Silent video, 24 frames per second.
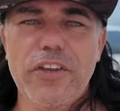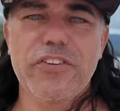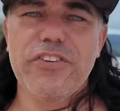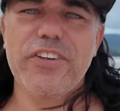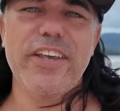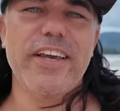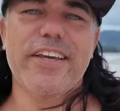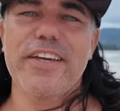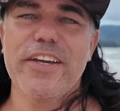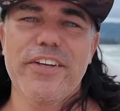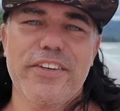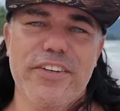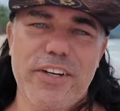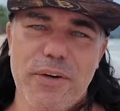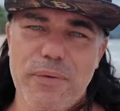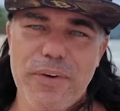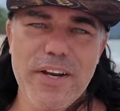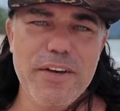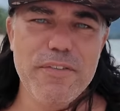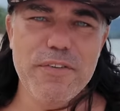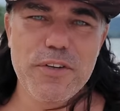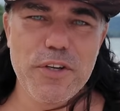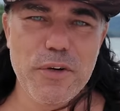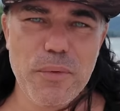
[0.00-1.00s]
second chart,
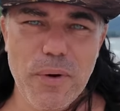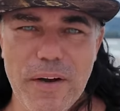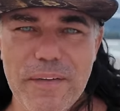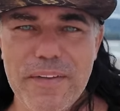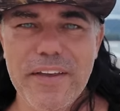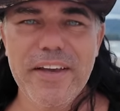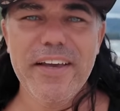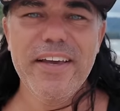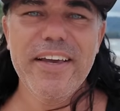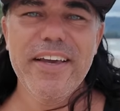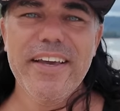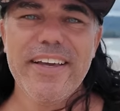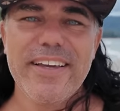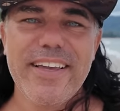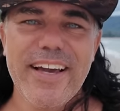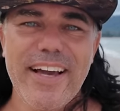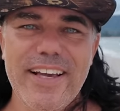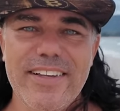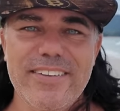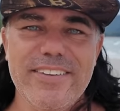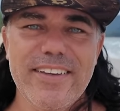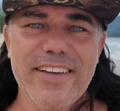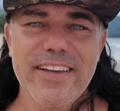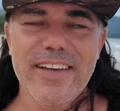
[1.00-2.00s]
whatever you want.
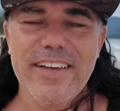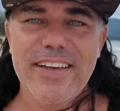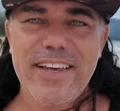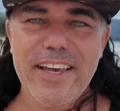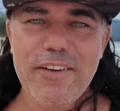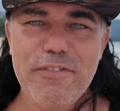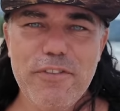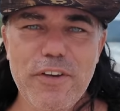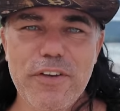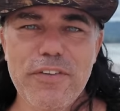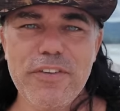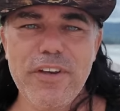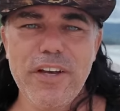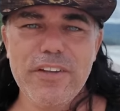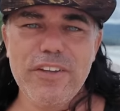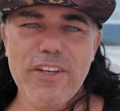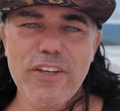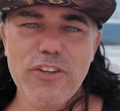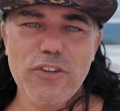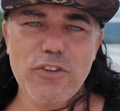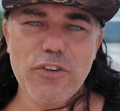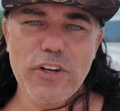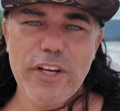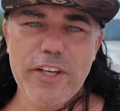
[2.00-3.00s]
Guys, if you're not
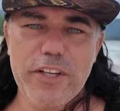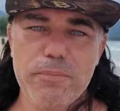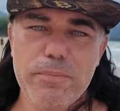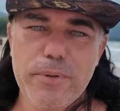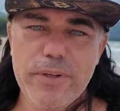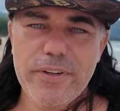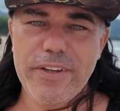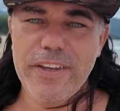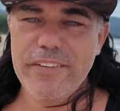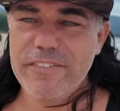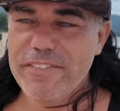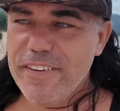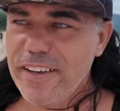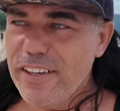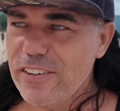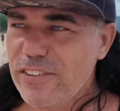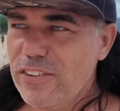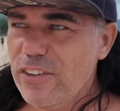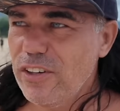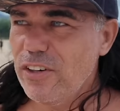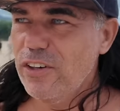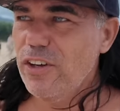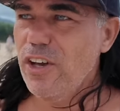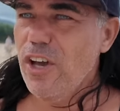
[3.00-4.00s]
a trader but an
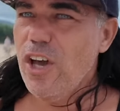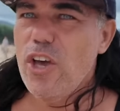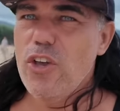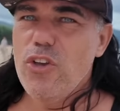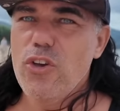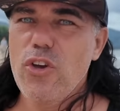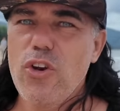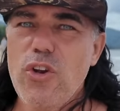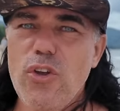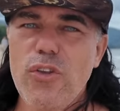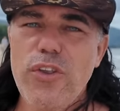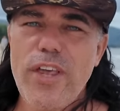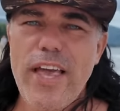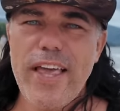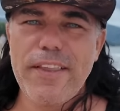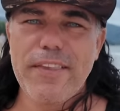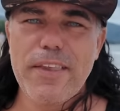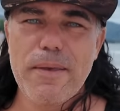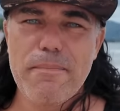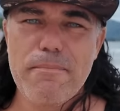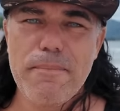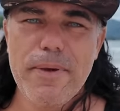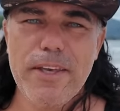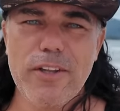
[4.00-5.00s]
investor, you look at
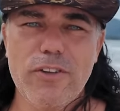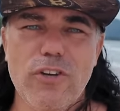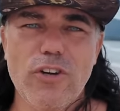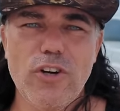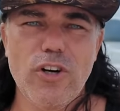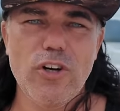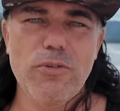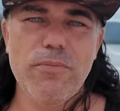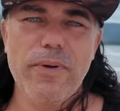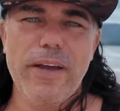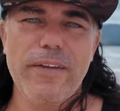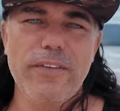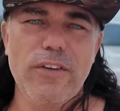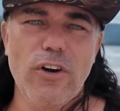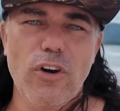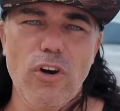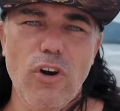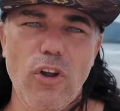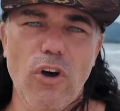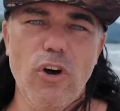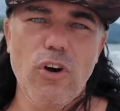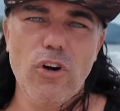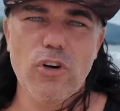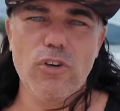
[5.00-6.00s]
the midterm and the
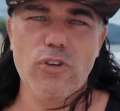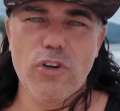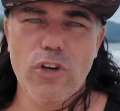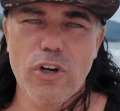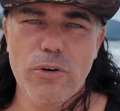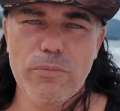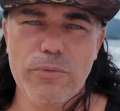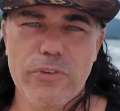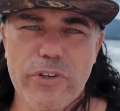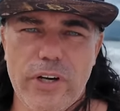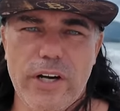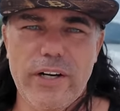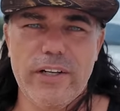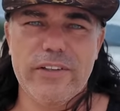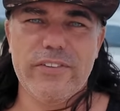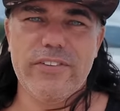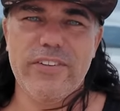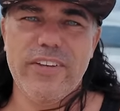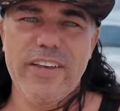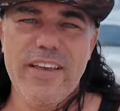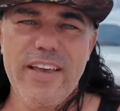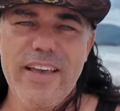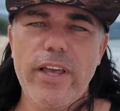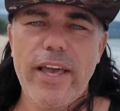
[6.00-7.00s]
long-term charts.